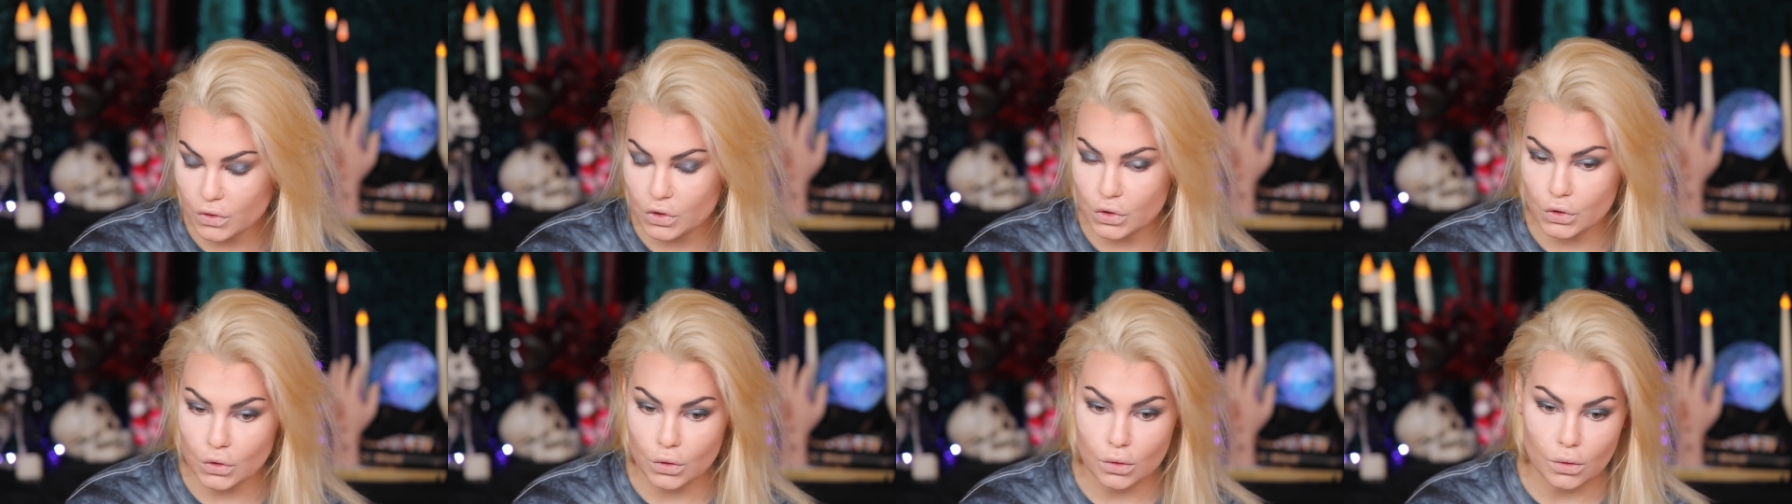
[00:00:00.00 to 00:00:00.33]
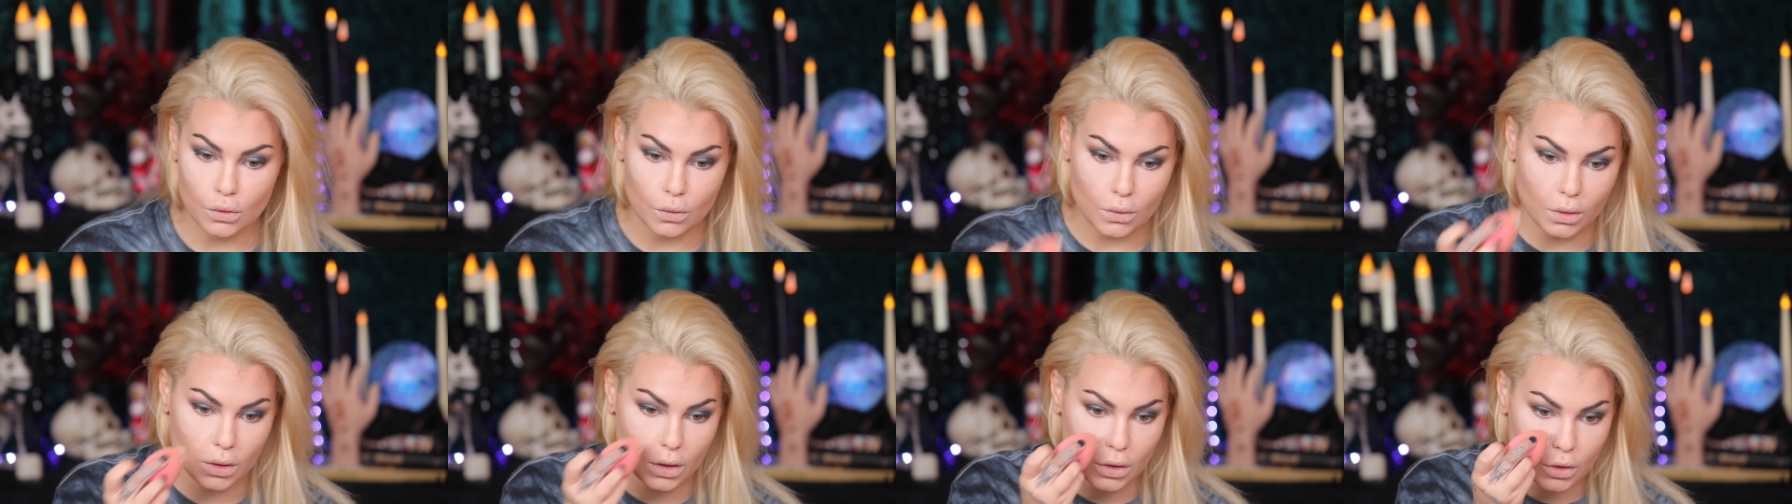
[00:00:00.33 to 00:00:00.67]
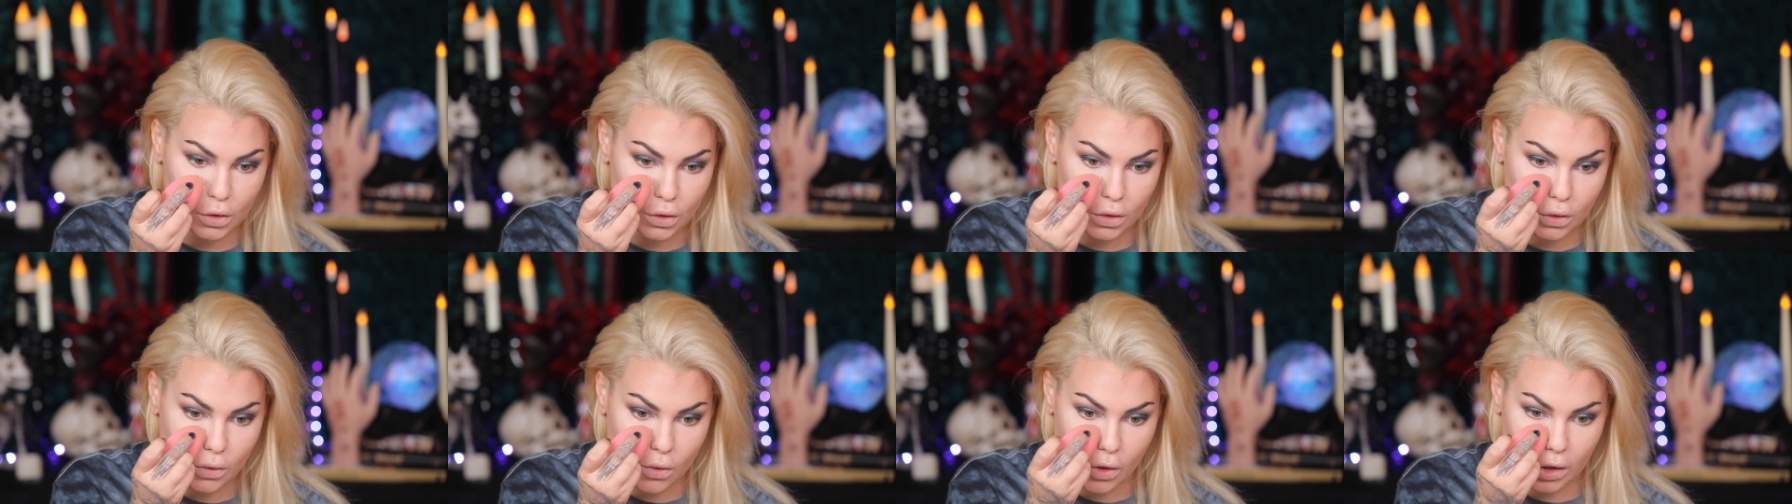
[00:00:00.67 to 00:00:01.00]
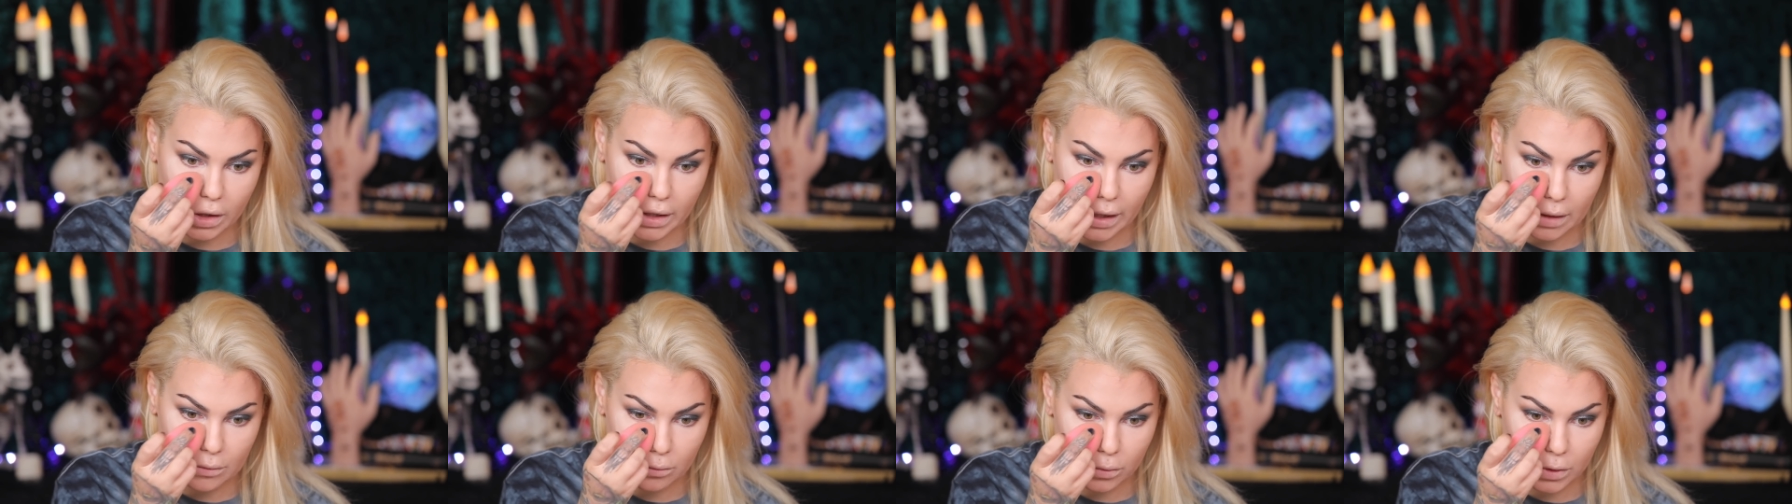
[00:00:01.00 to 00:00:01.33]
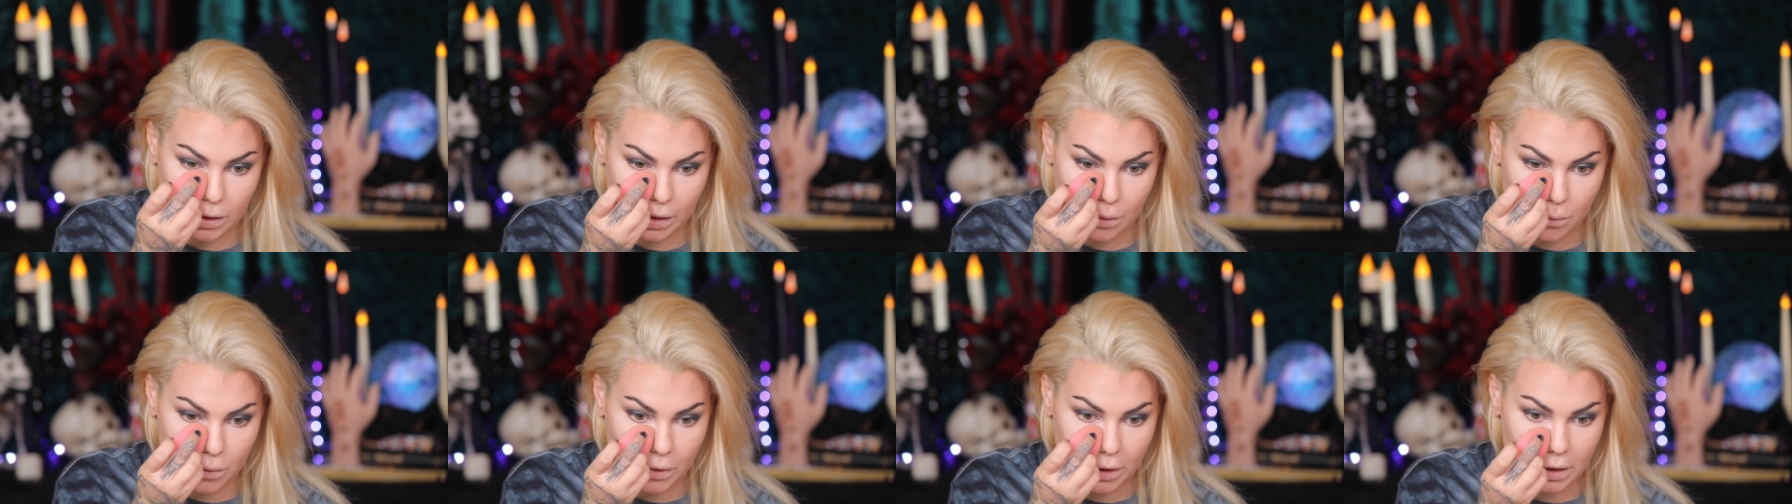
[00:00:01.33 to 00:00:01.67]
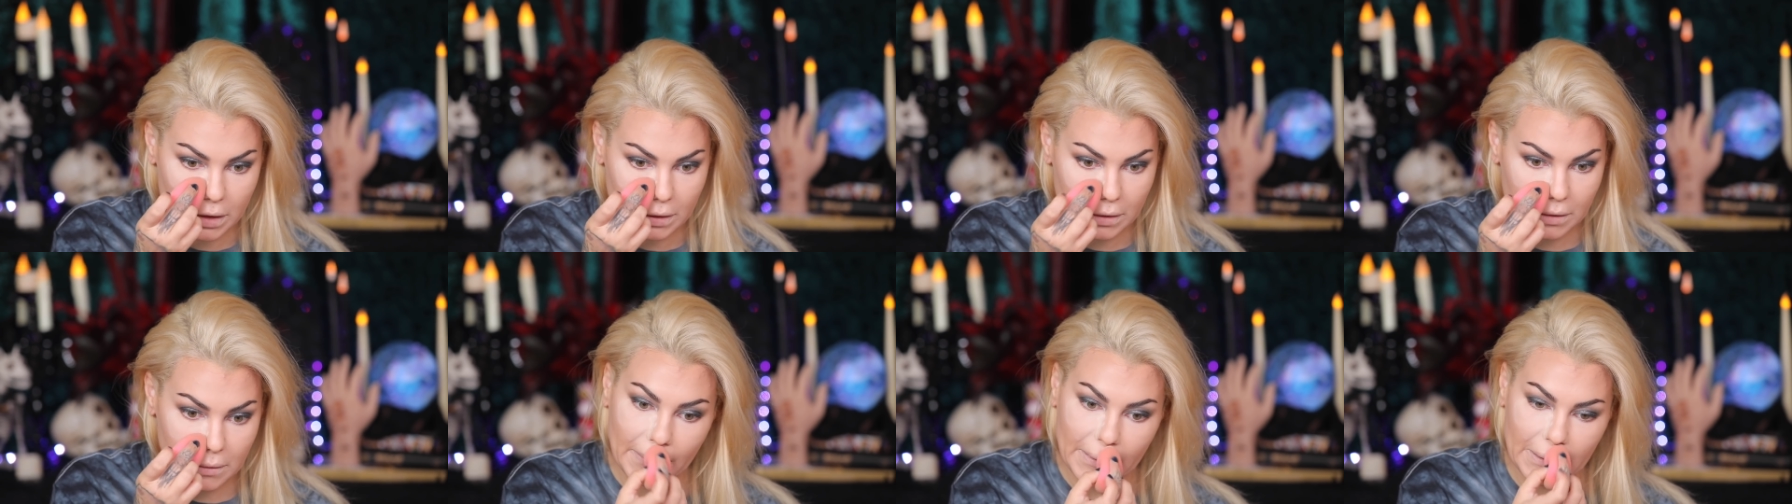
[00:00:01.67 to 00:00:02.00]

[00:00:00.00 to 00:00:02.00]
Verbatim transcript: to New York. I really would.